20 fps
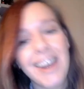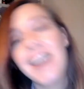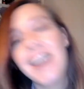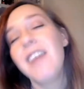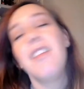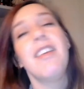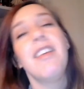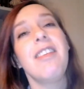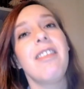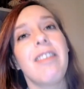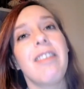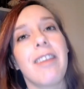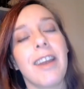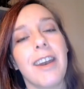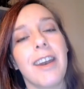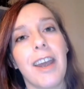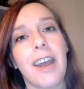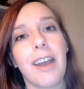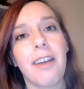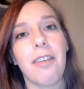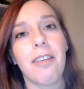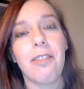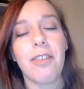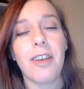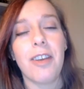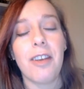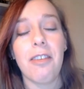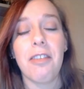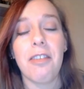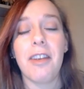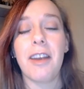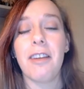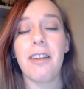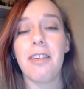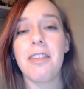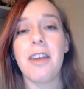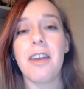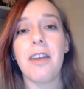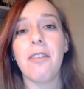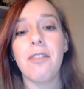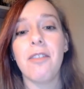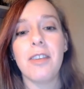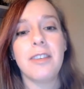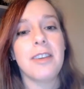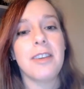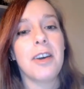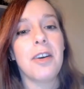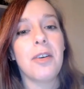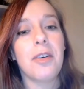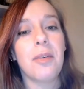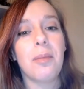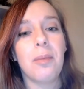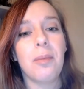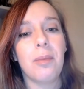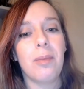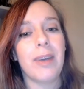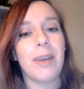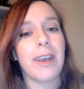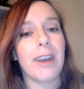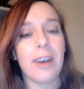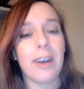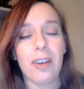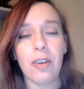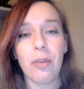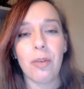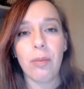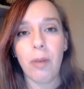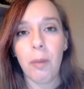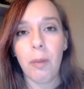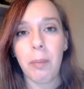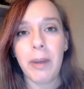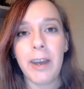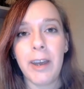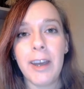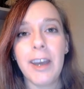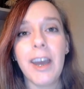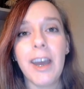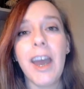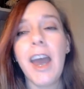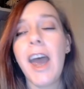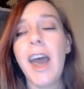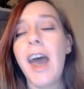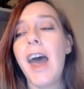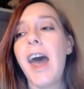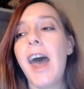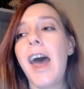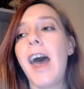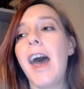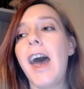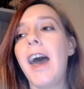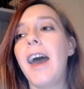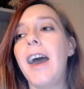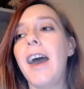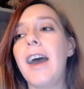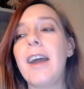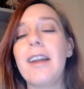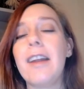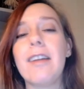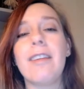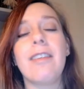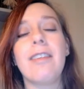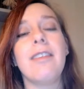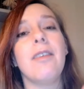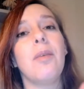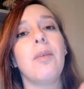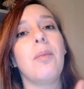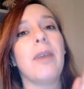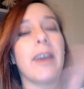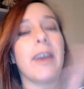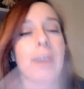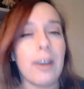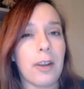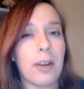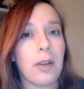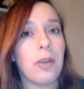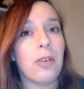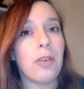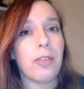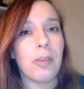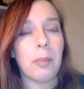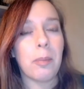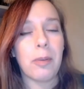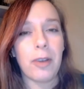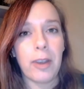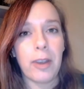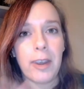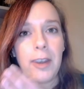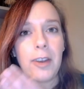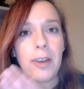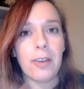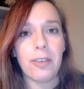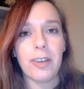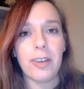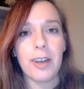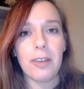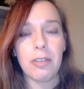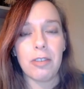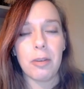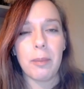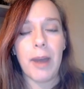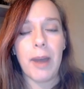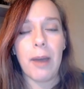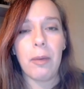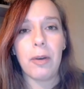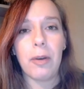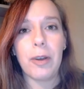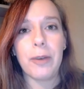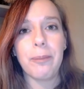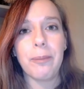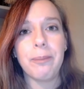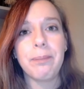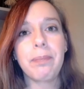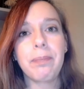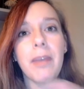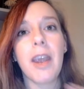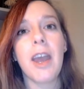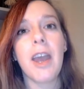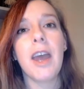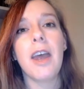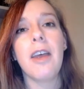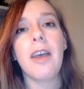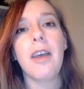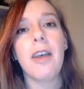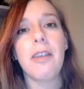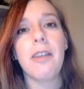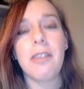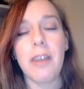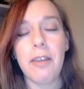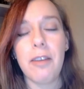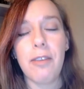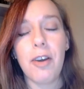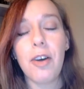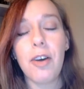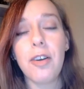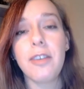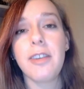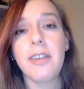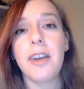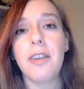this is going to get confusing. So the doll we're going to call Robert, and we're going to call the boy Eugene from now on. So the Otto